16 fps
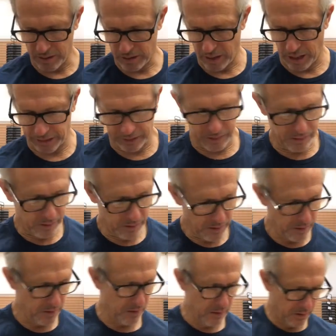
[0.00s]
and I
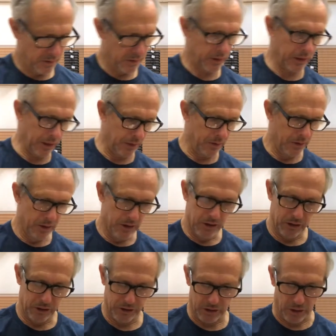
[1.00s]
again
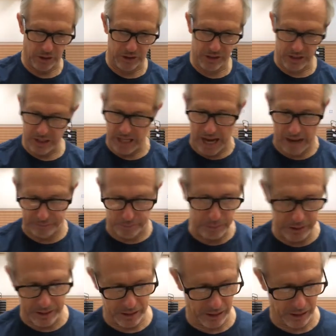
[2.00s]
doesn't have to be